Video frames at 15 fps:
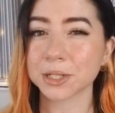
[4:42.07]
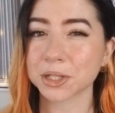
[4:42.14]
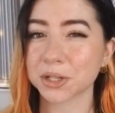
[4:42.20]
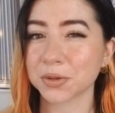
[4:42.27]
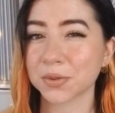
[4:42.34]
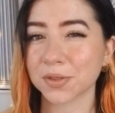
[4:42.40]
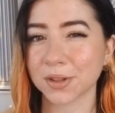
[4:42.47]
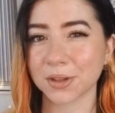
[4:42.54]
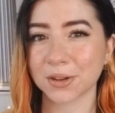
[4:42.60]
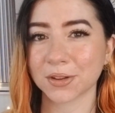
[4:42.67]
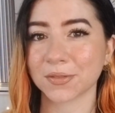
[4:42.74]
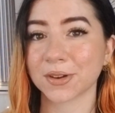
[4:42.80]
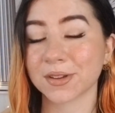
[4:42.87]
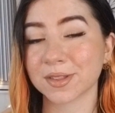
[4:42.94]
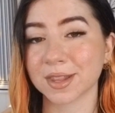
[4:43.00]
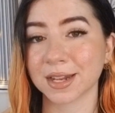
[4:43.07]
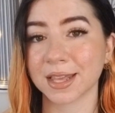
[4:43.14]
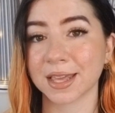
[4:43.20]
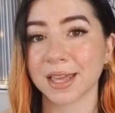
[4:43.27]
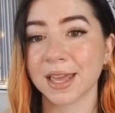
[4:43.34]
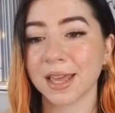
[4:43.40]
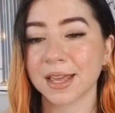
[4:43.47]
choose the
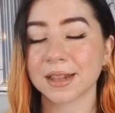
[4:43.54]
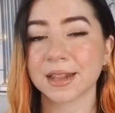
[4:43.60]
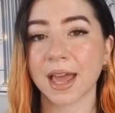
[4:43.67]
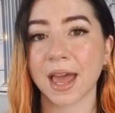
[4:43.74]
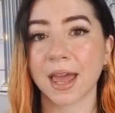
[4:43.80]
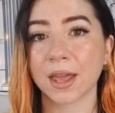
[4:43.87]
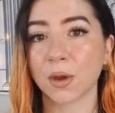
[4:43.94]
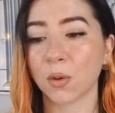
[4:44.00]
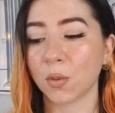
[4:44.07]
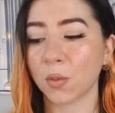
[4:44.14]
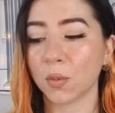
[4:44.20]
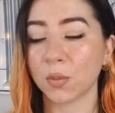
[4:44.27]
university that,